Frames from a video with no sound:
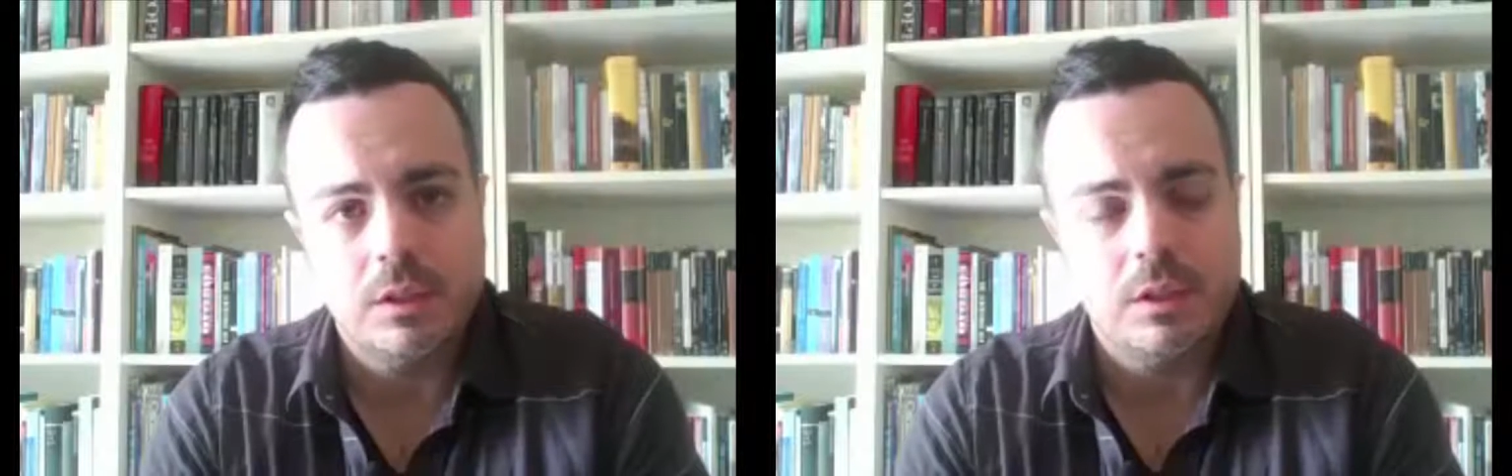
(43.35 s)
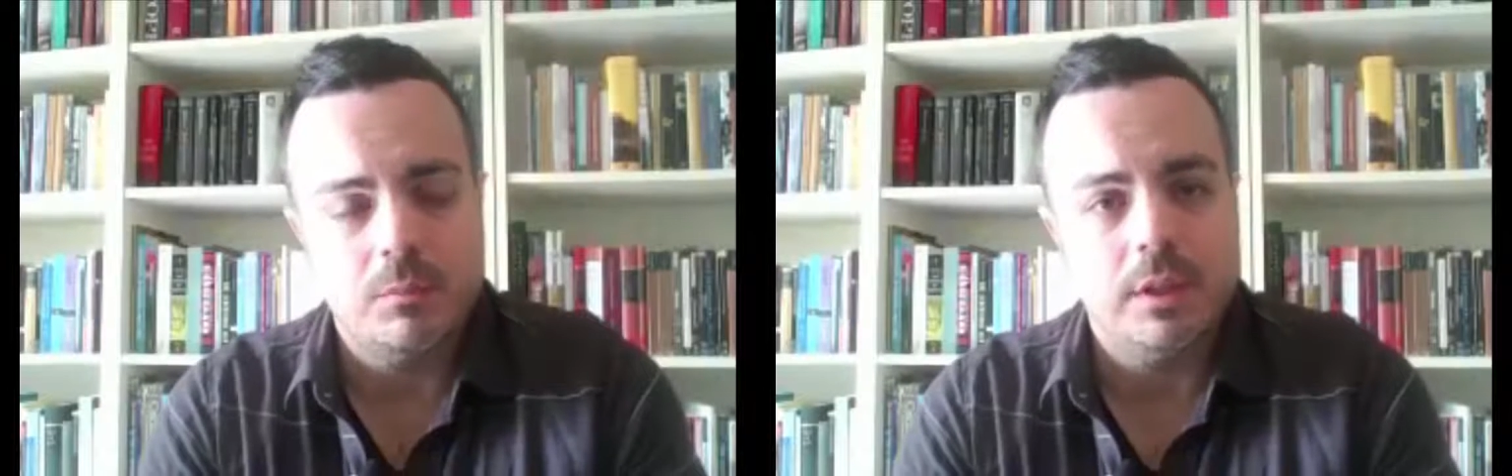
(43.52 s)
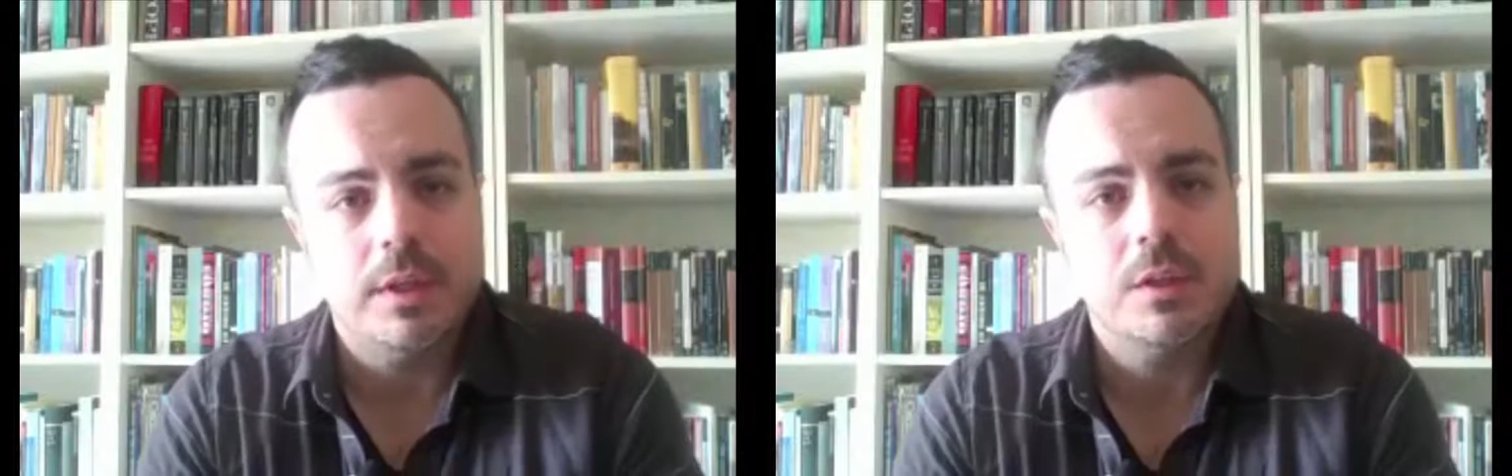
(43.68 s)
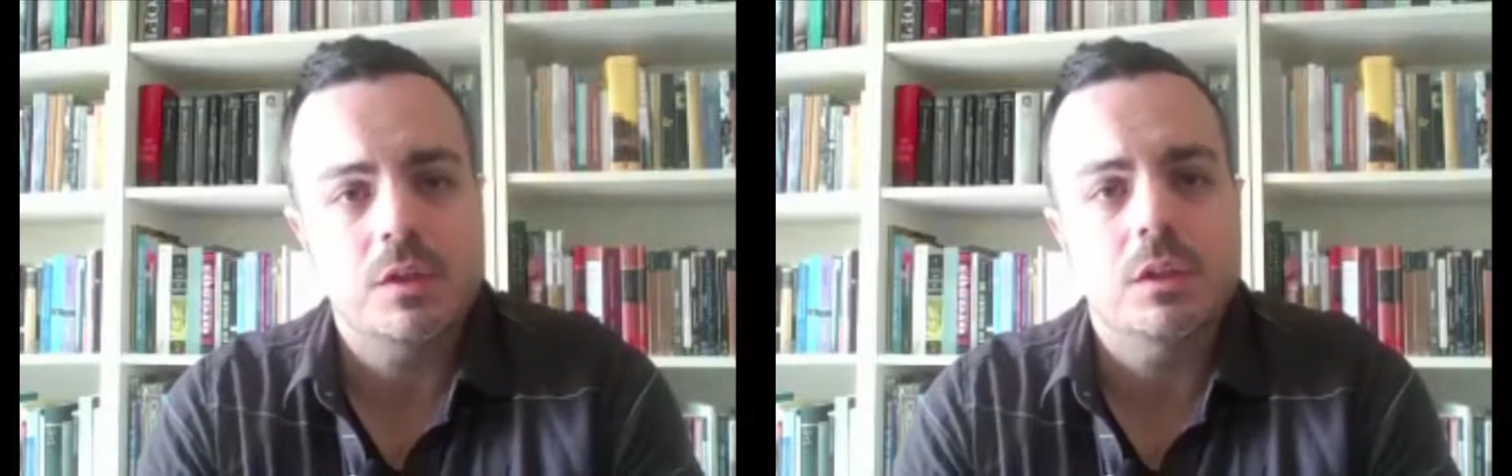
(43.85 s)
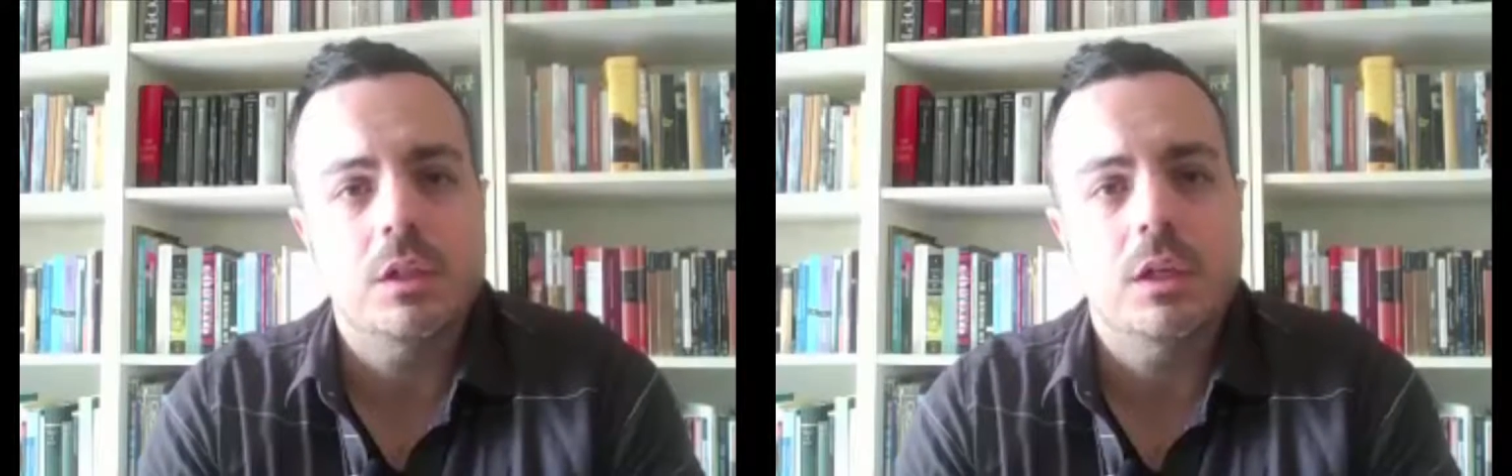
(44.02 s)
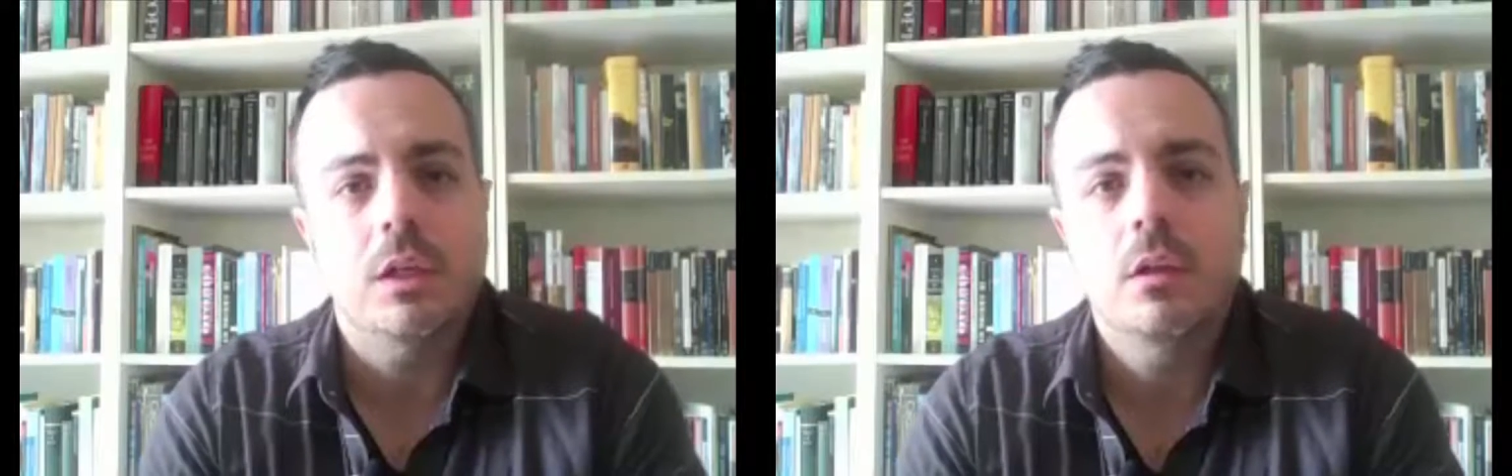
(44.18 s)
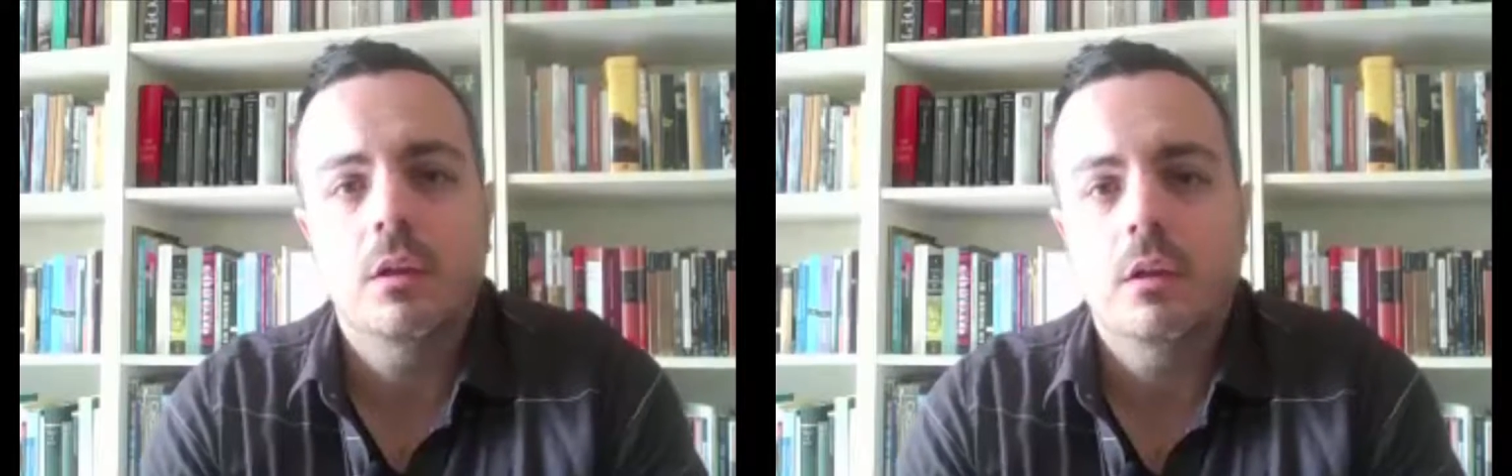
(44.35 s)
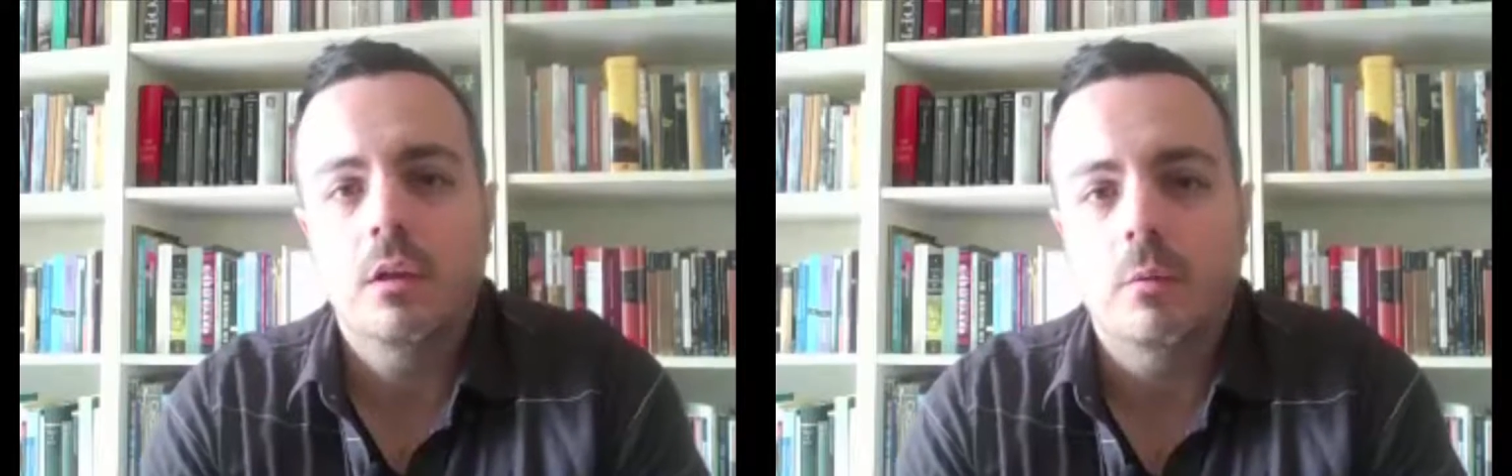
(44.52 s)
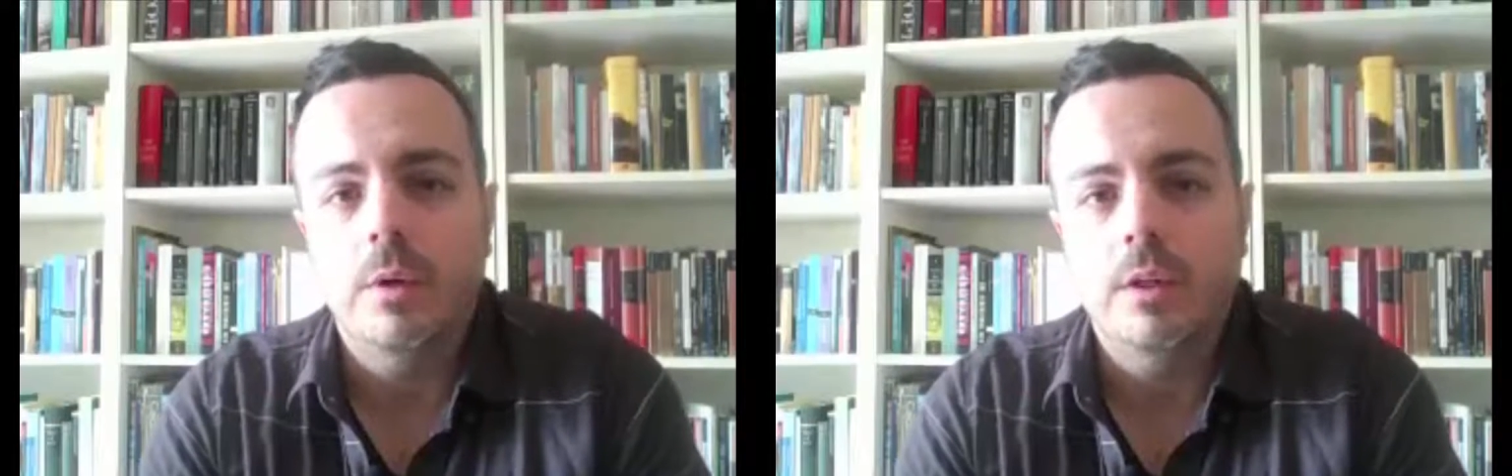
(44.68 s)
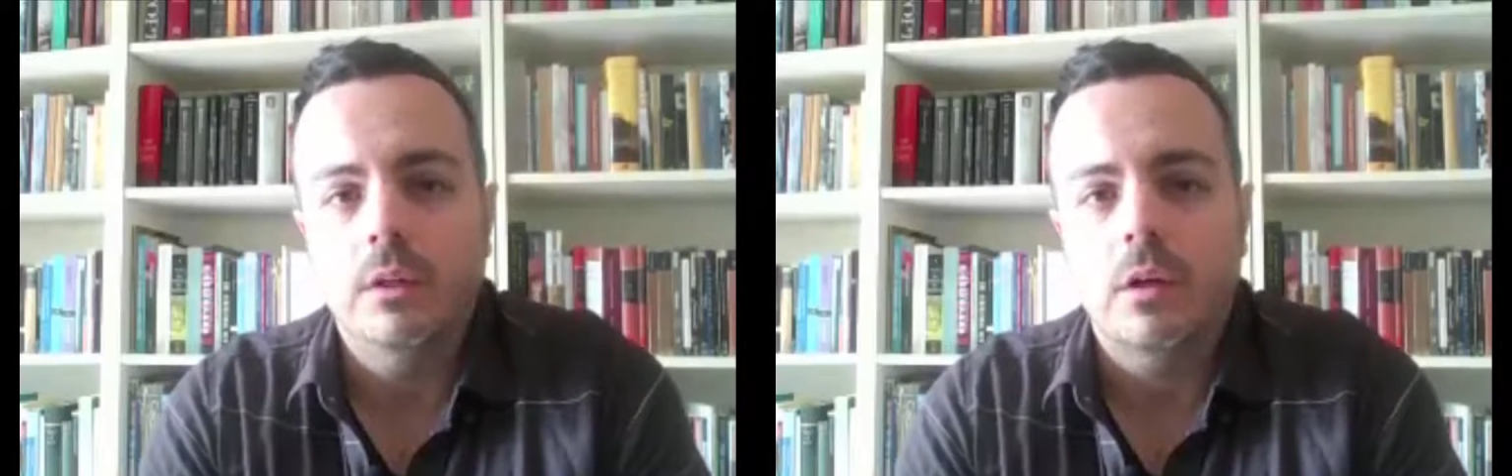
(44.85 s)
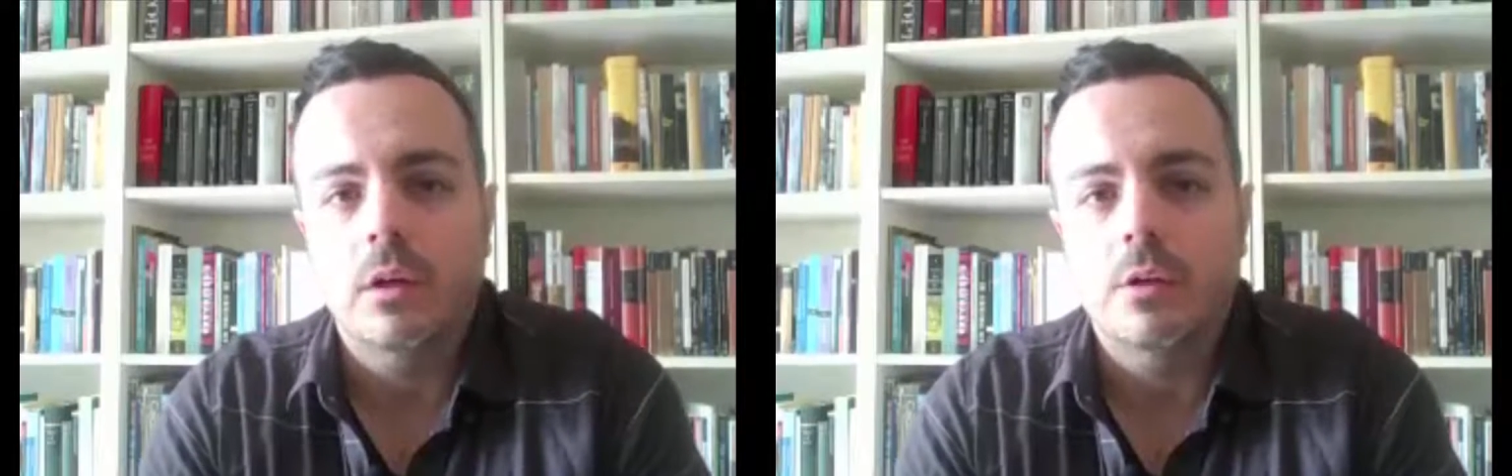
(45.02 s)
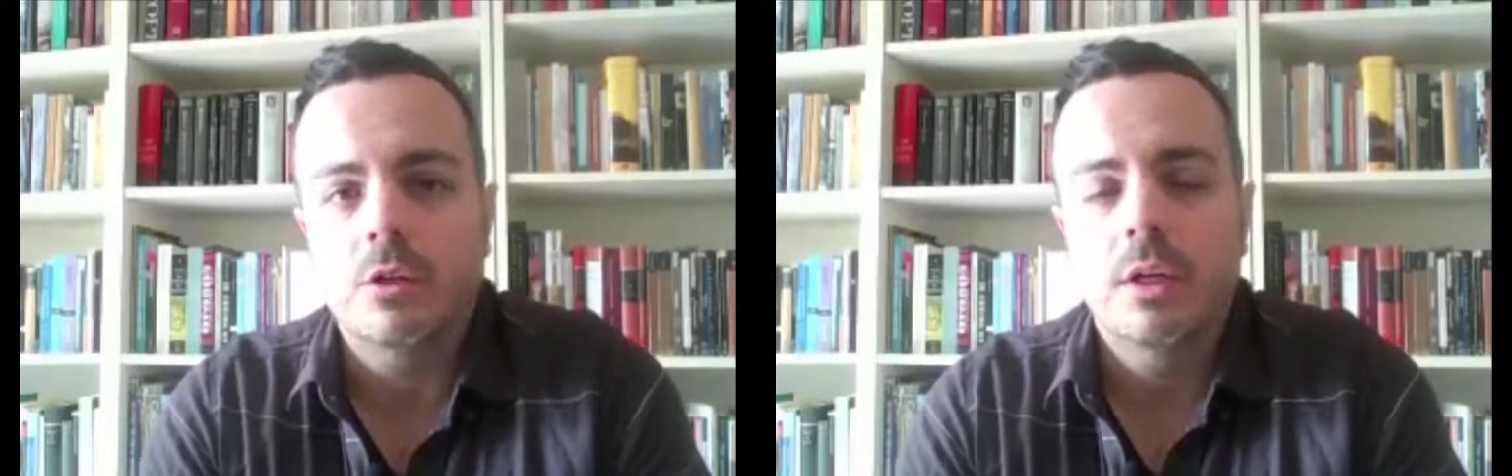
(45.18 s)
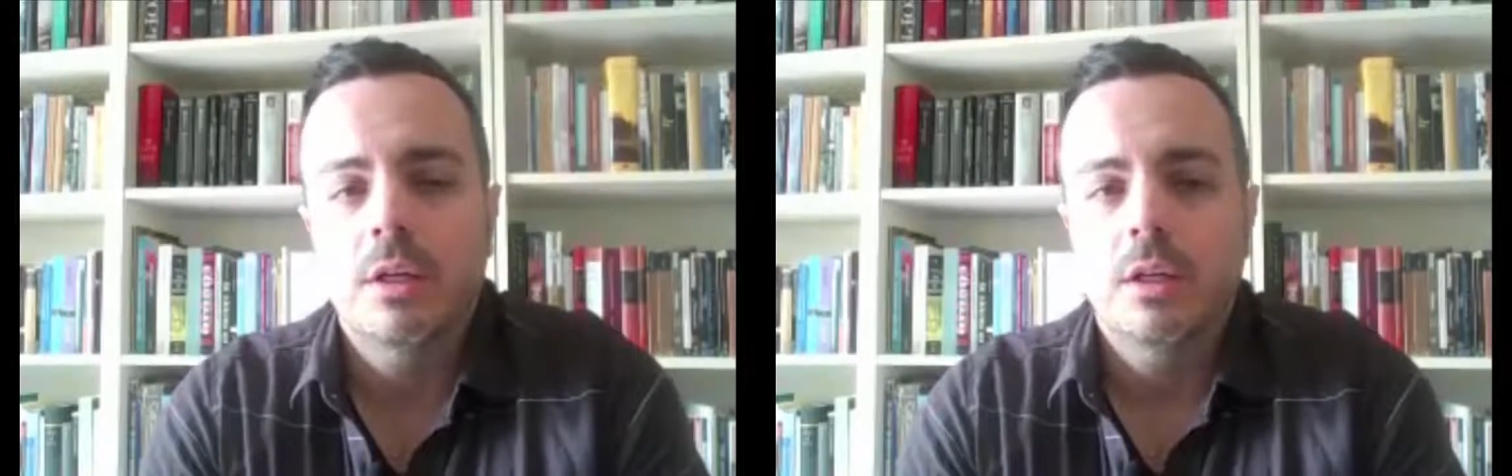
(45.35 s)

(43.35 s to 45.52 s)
complexity writ large.